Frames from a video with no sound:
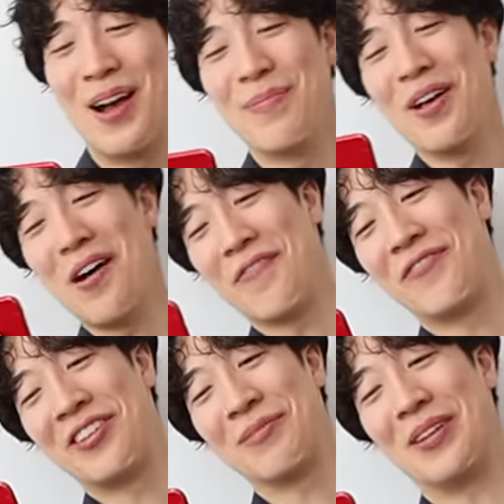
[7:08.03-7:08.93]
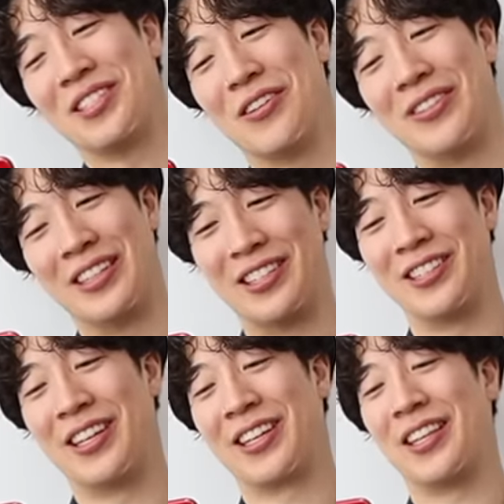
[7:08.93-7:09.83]
I'm not feeling myself lady,
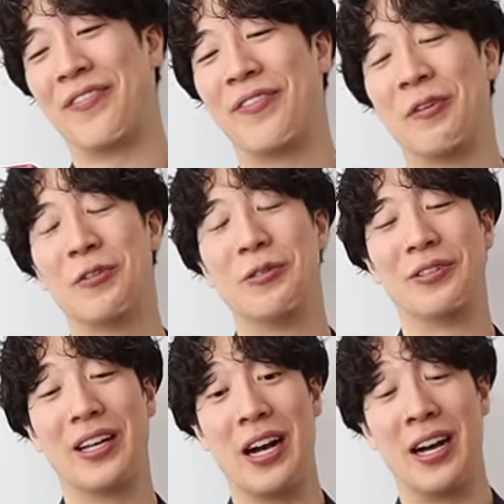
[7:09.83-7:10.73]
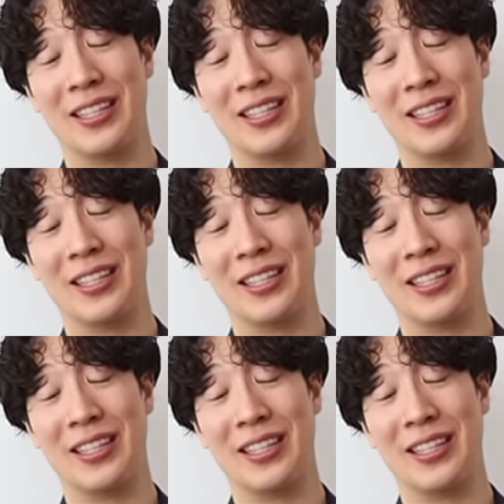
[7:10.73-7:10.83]
today. Can I feel you uh,